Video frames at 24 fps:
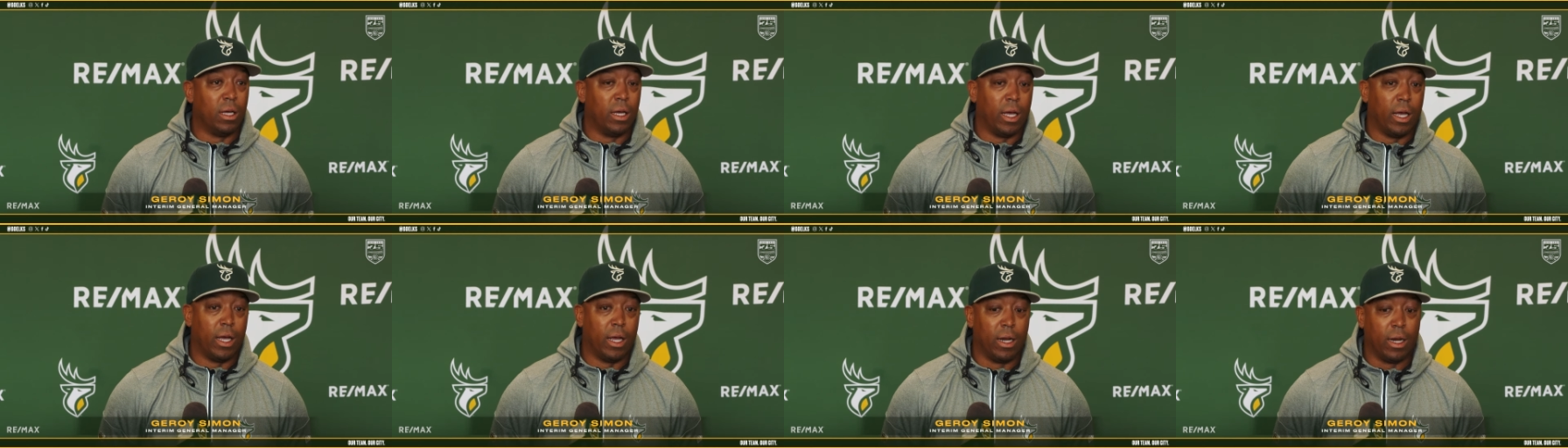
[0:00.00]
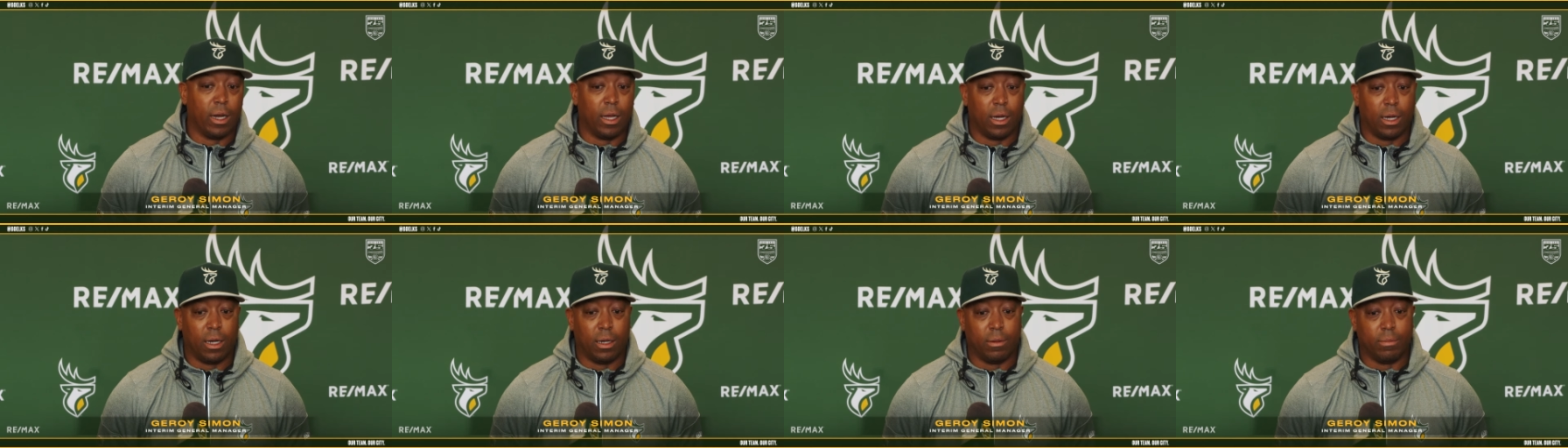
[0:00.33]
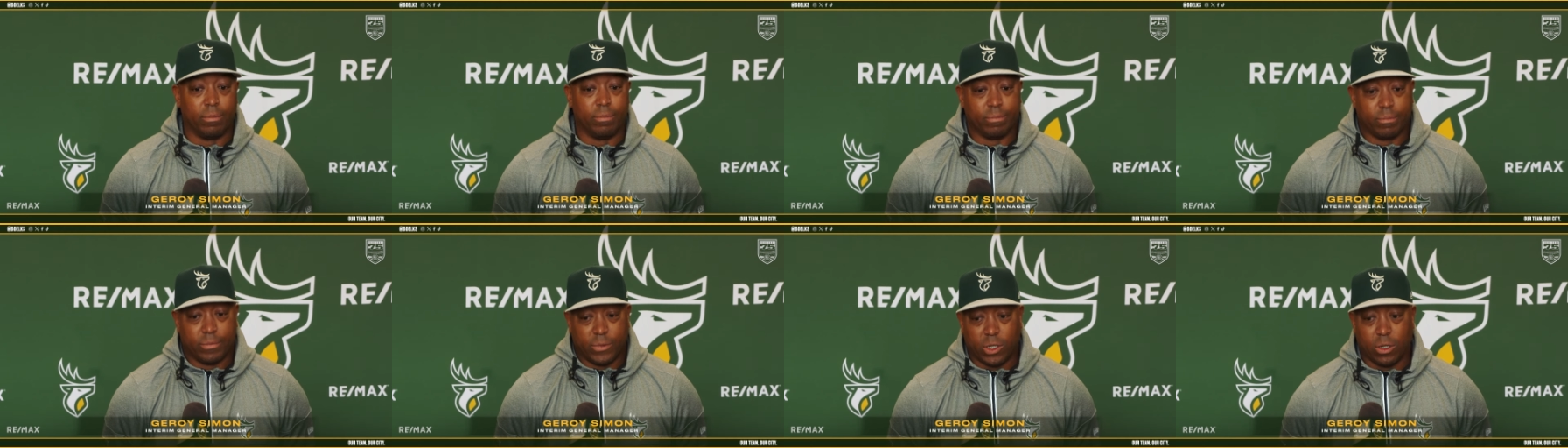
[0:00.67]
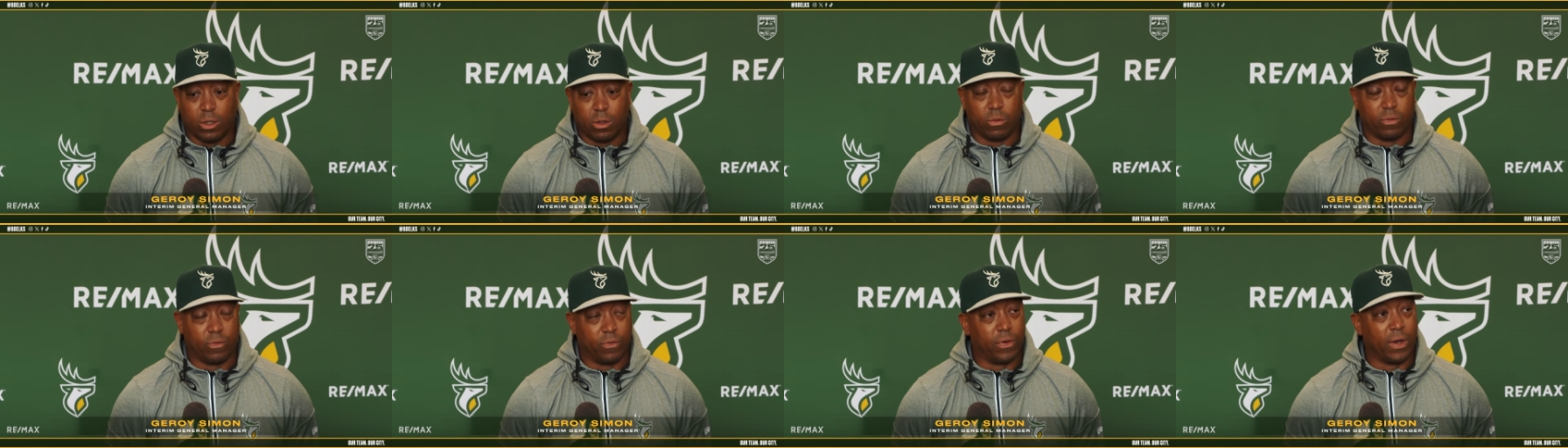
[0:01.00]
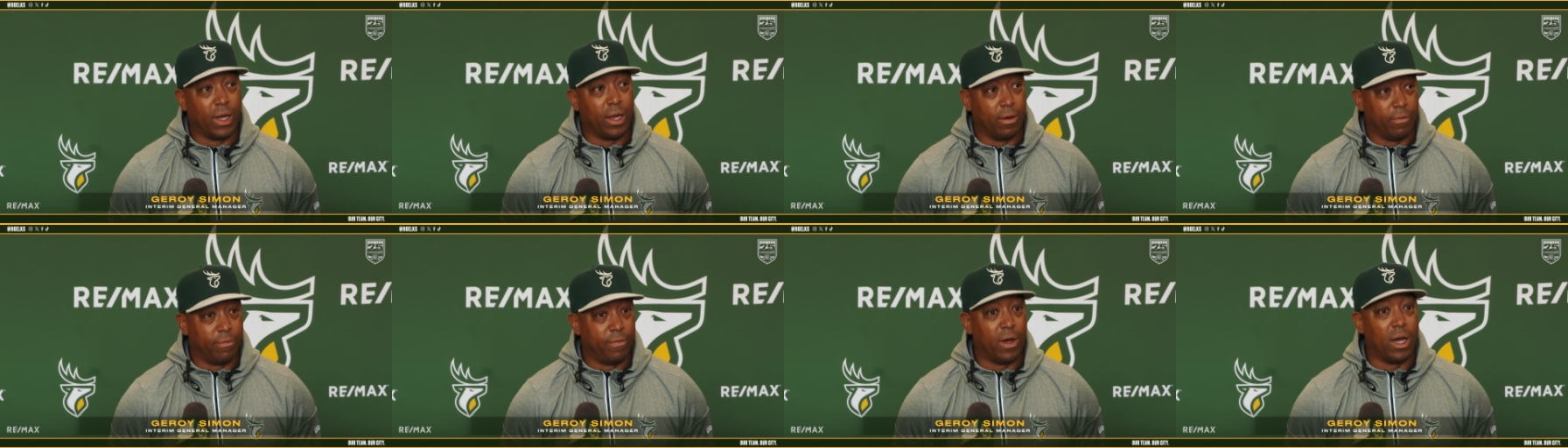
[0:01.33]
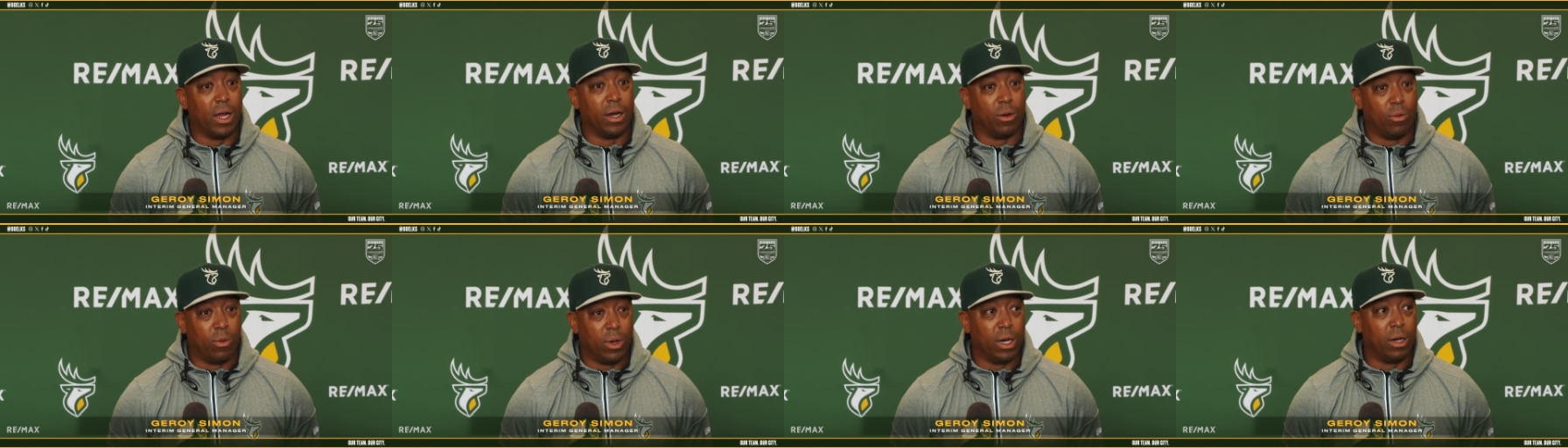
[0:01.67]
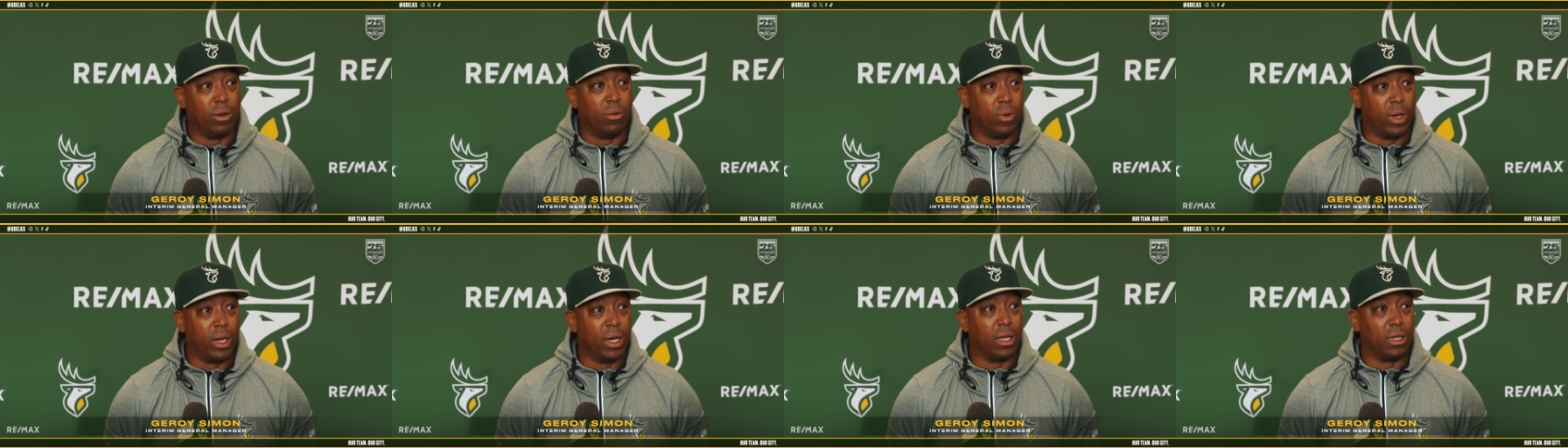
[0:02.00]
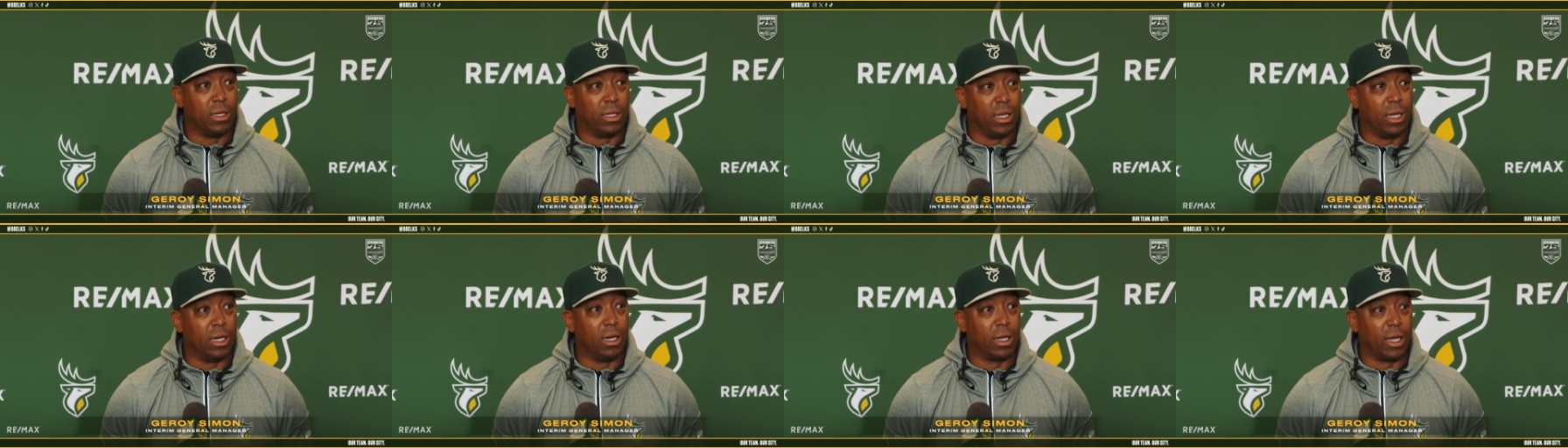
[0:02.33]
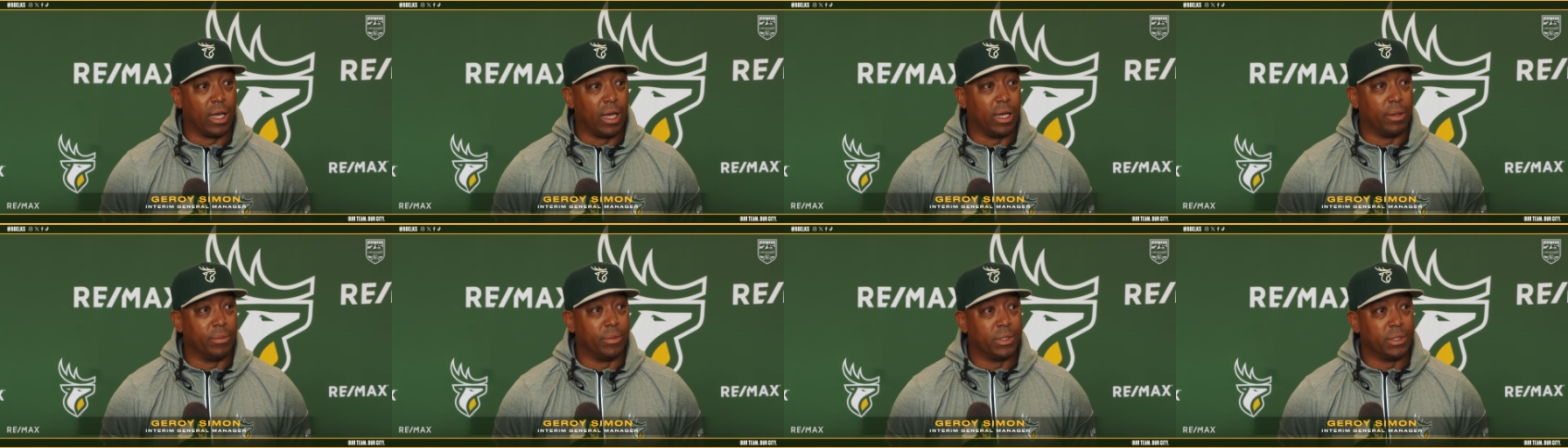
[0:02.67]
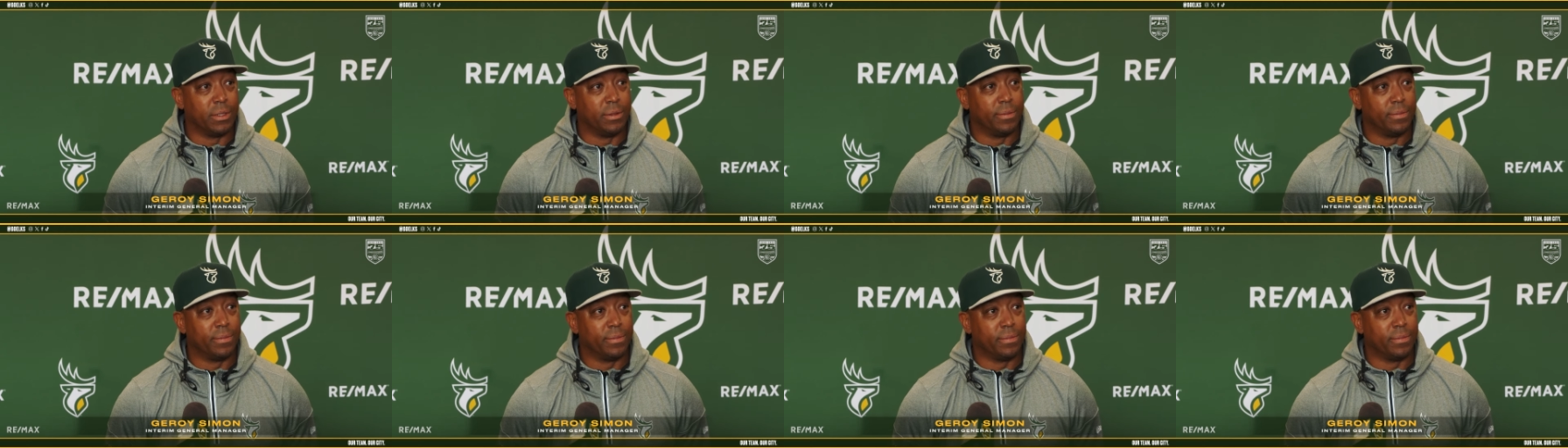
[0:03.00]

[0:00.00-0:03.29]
and find a way to win at the end of games.